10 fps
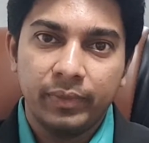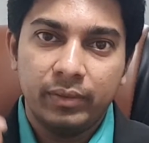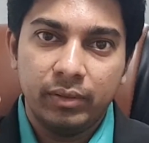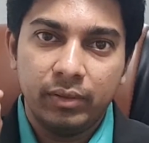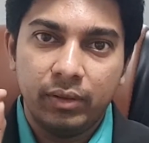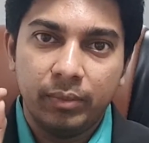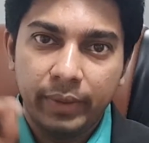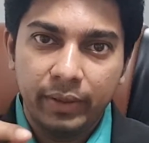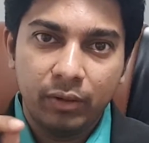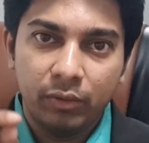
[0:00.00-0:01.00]
So
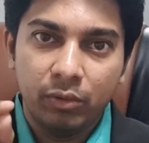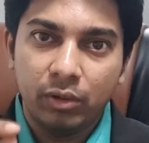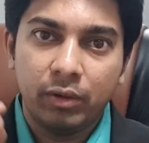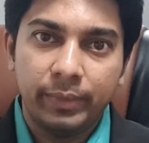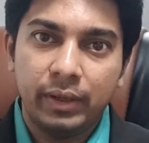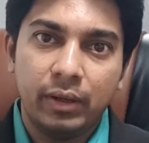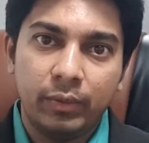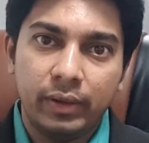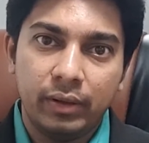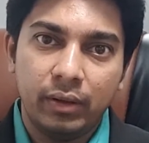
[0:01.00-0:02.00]
by now you would have been
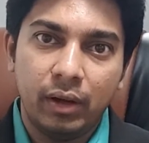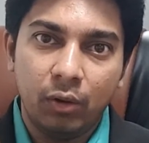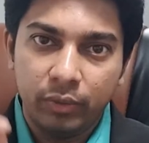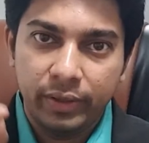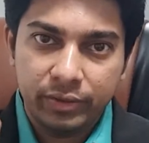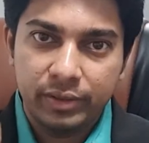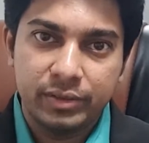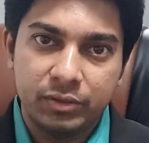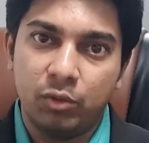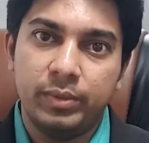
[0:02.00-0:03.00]
aware how dangerous
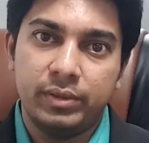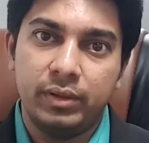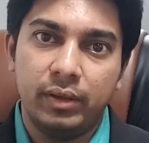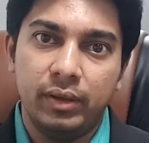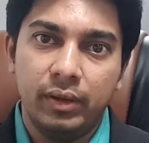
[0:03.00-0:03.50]
is obesity.